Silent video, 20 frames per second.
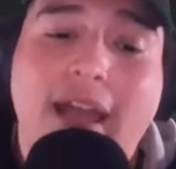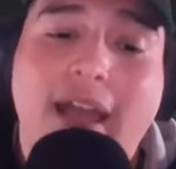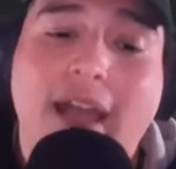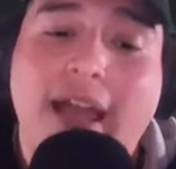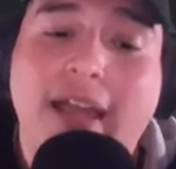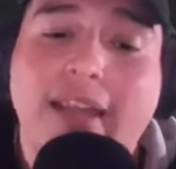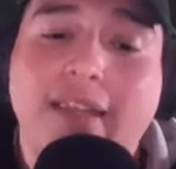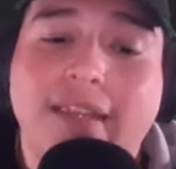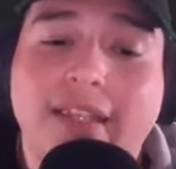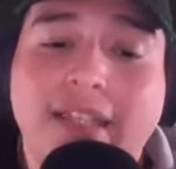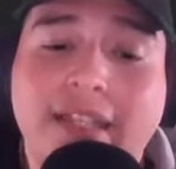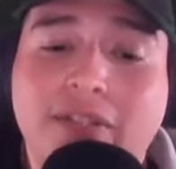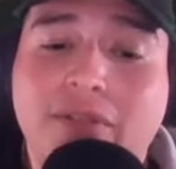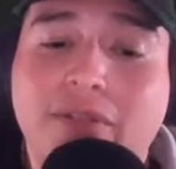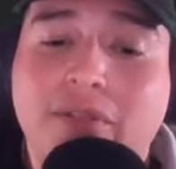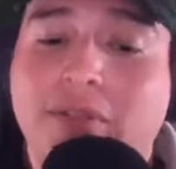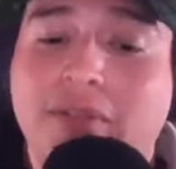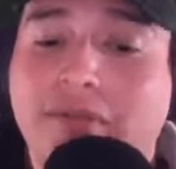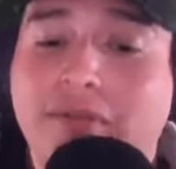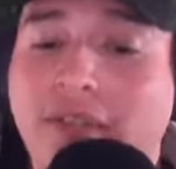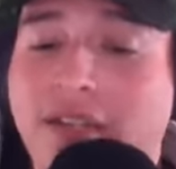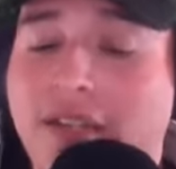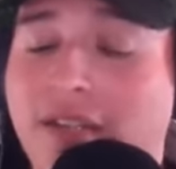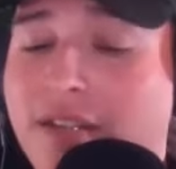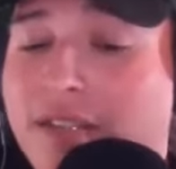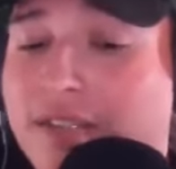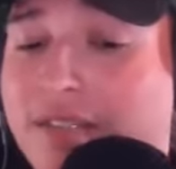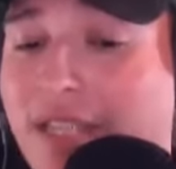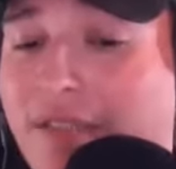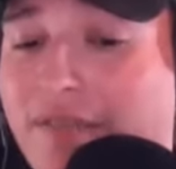at
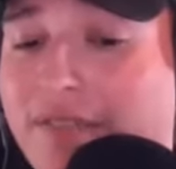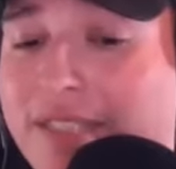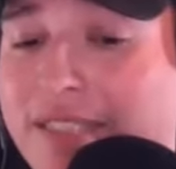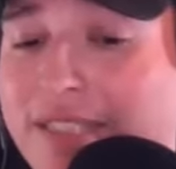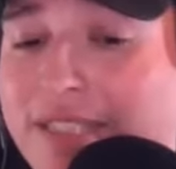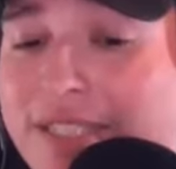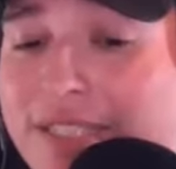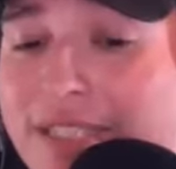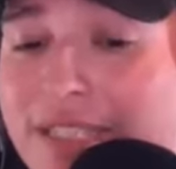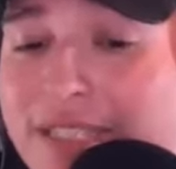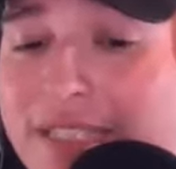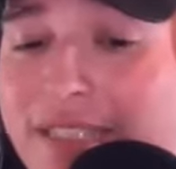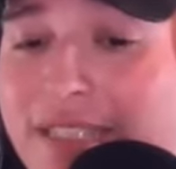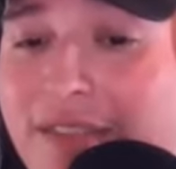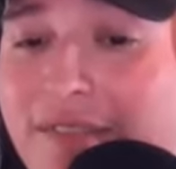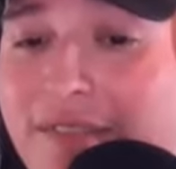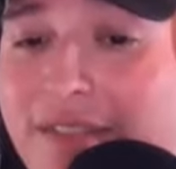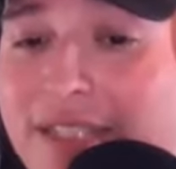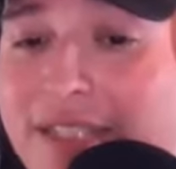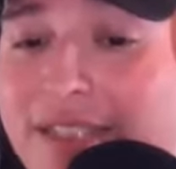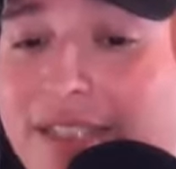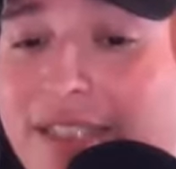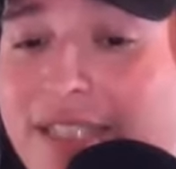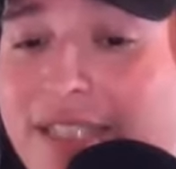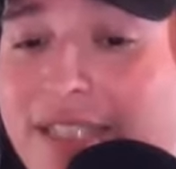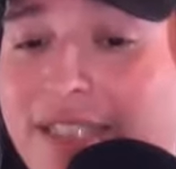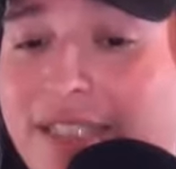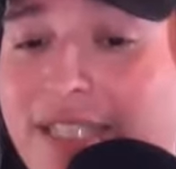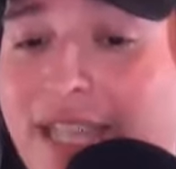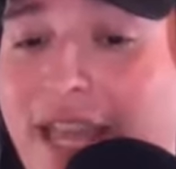
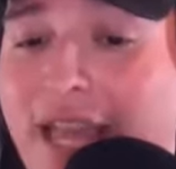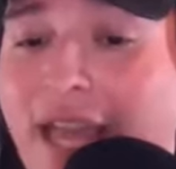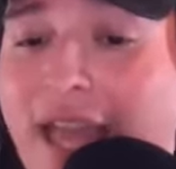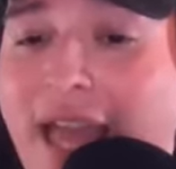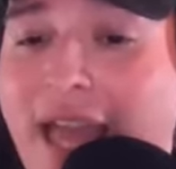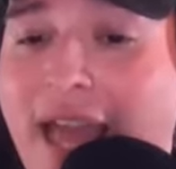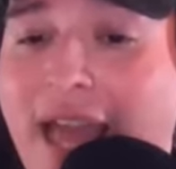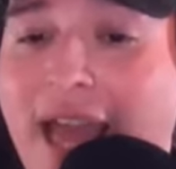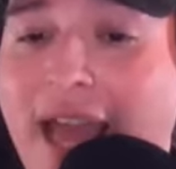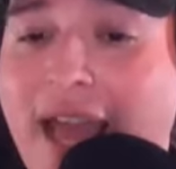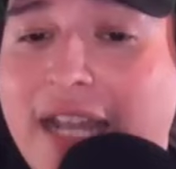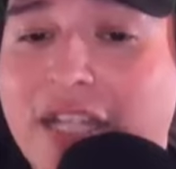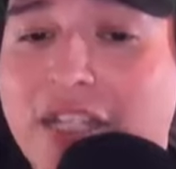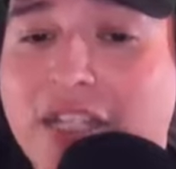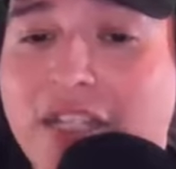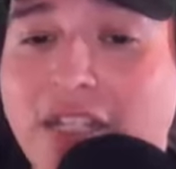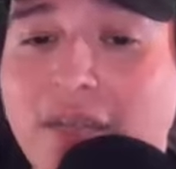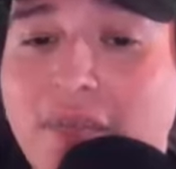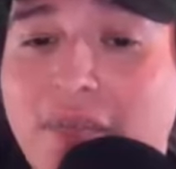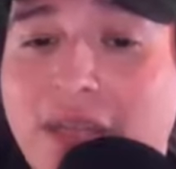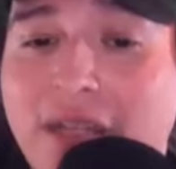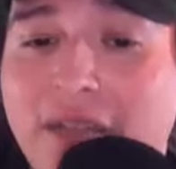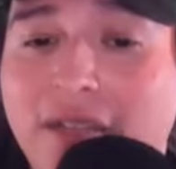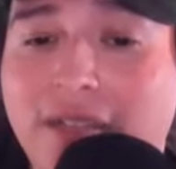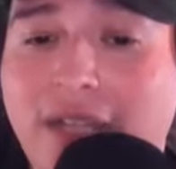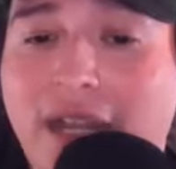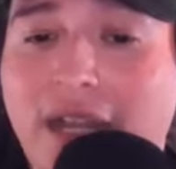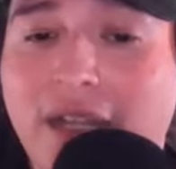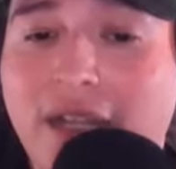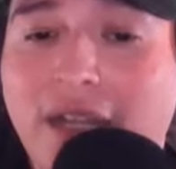thetruthDefender1776 at
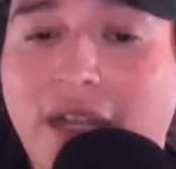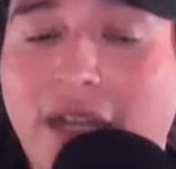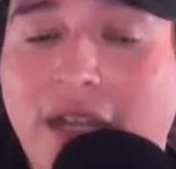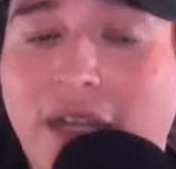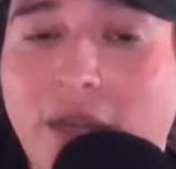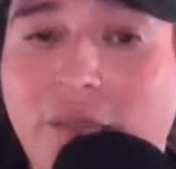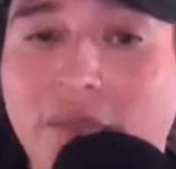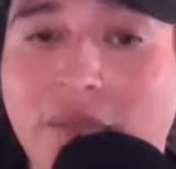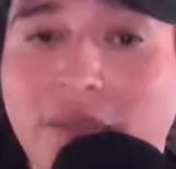gmail.com.